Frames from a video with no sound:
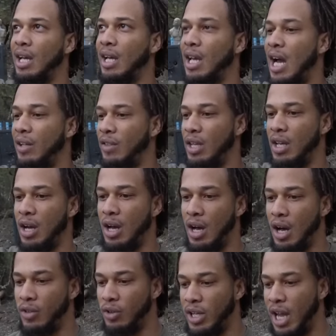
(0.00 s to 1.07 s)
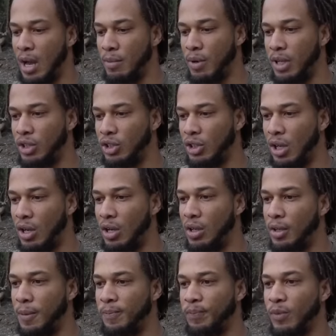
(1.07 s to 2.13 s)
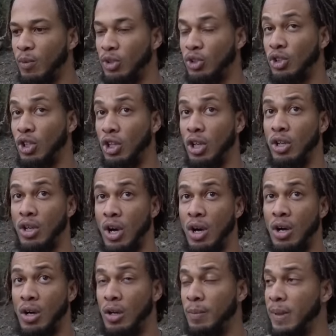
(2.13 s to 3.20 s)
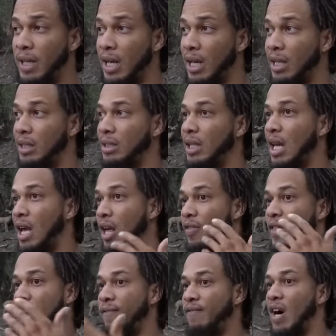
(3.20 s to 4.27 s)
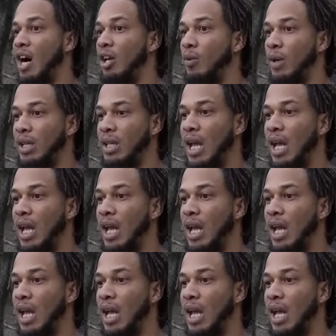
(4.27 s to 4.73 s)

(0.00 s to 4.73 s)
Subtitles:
Got the other camera installed, which is a good call because that following